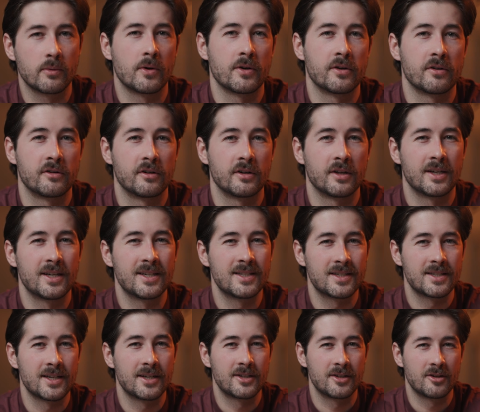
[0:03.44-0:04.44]
wondered,
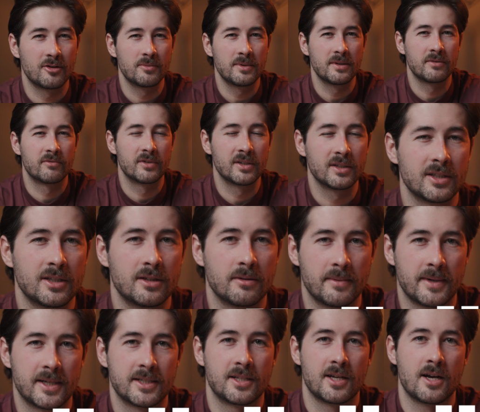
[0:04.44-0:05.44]
is Adobe really the
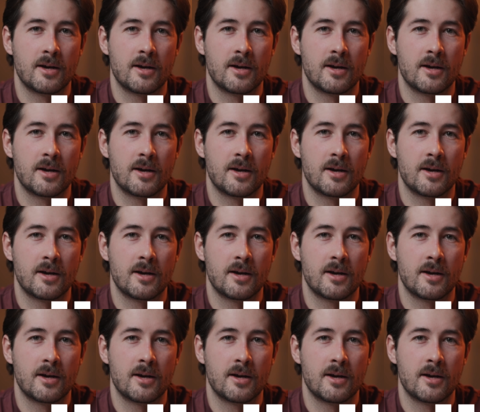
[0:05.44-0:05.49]
best